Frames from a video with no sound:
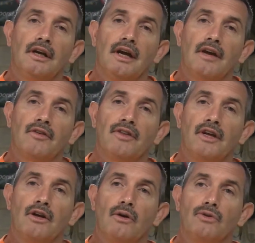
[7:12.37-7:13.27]

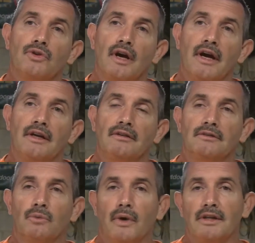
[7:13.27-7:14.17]
Everything goes right.
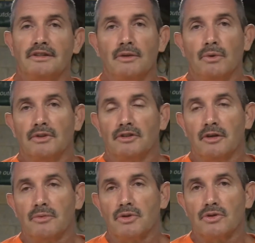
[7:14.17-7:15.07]
Wait and see what the
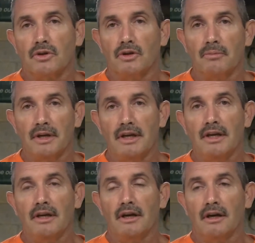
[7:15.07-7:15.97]
temperatures are going to
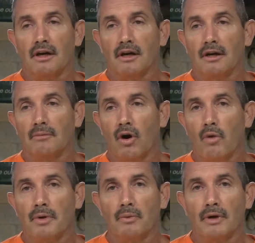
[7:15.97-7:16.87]
be.
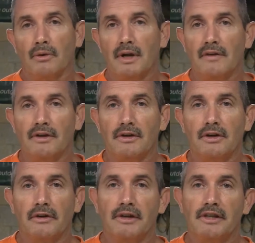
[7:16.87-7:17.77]
Hoping we don't have
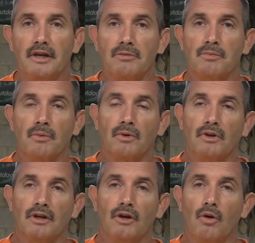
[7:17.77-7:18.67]
100-degree temps, but we're
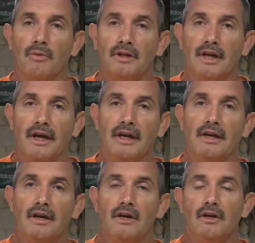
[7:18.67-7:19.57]
looking opening
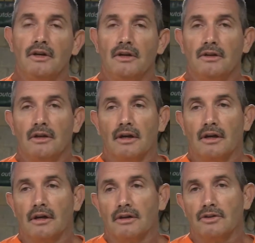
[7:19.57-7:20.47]
day.
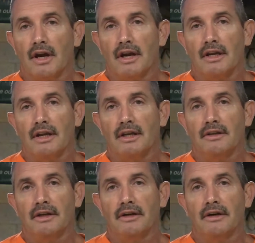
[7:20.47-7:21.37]
Try to get in
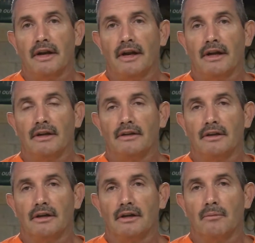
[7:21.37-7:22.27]
there
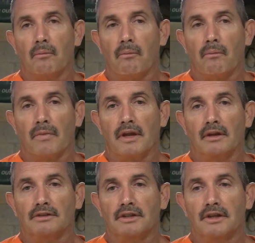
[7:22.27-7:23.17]
and kill
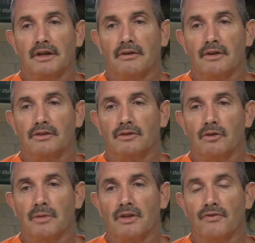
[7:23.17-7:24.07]
us a deer. This is going
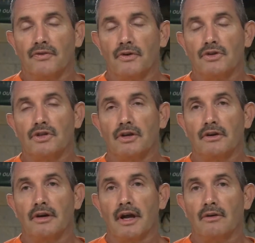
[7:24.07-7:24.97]
to be the first
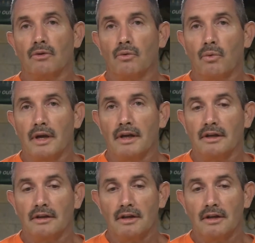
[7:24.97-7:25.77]
year, and I don't know when,